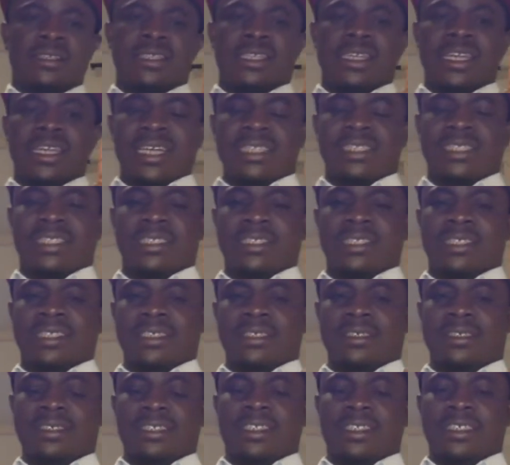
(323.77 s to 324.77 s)
That is
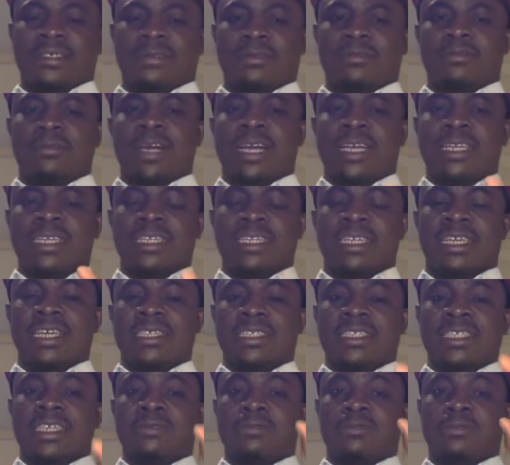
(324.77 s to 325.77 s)
the reason why
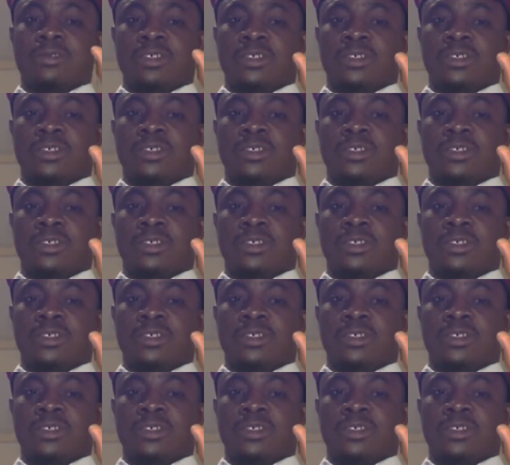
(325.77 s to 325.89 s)
ESN